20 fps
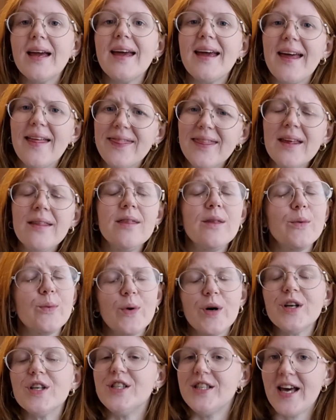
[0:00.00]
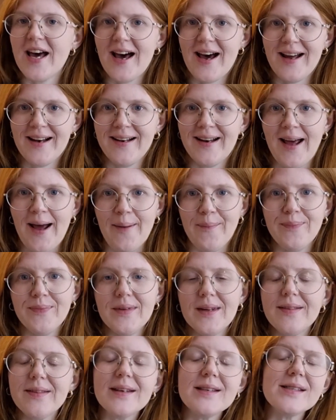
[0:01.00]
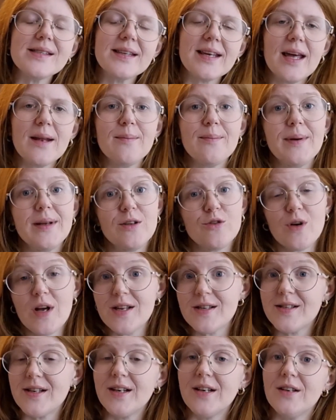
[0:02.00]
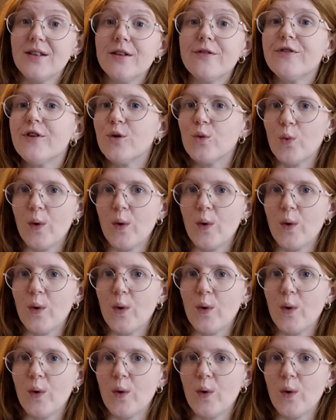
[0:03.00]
And then the word gärna. This can be translated in different